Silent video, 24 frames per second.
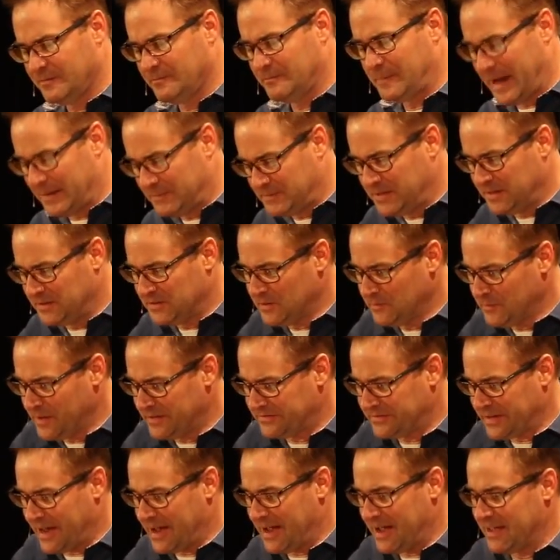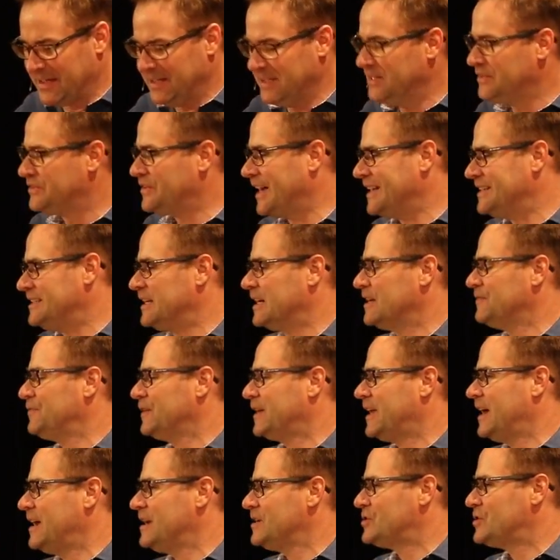Baptism is
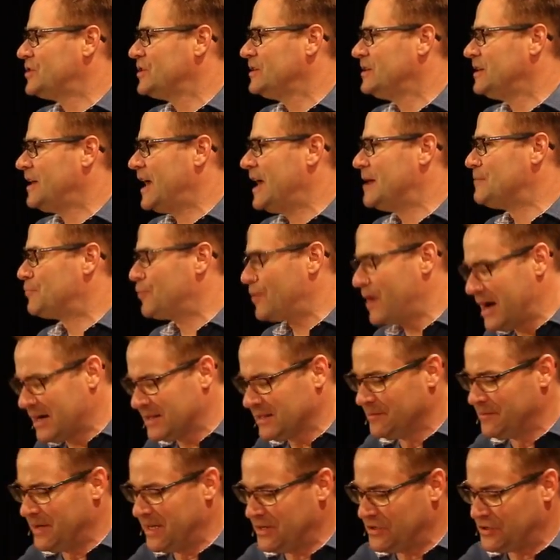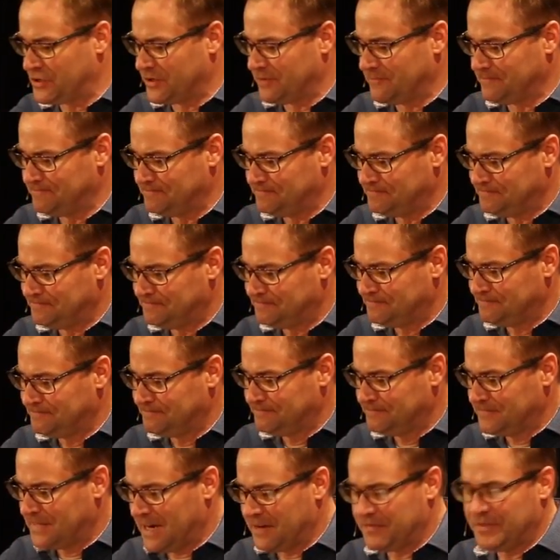identification and proclamation.
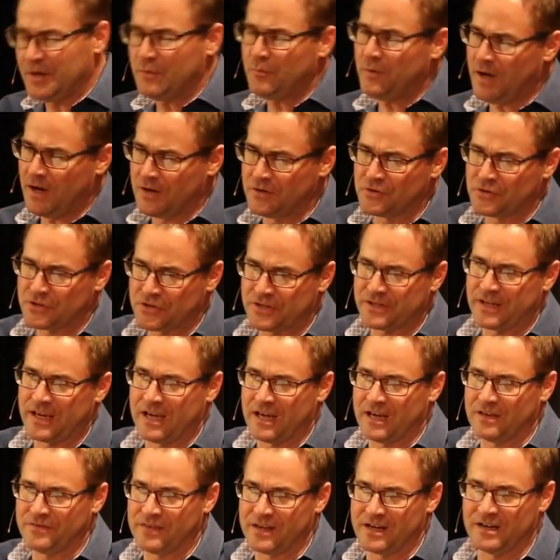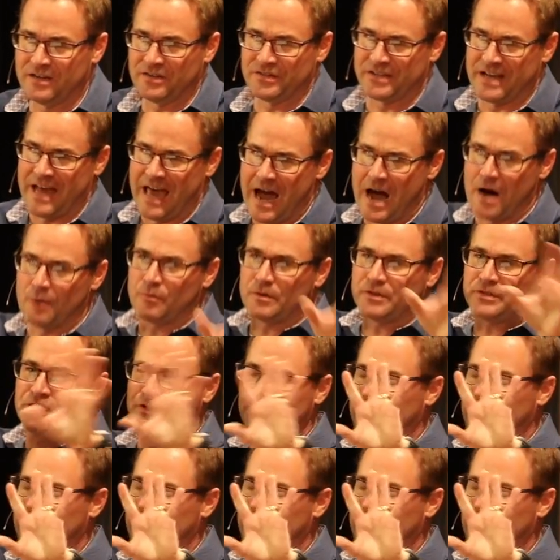And I think we understand that it is an outward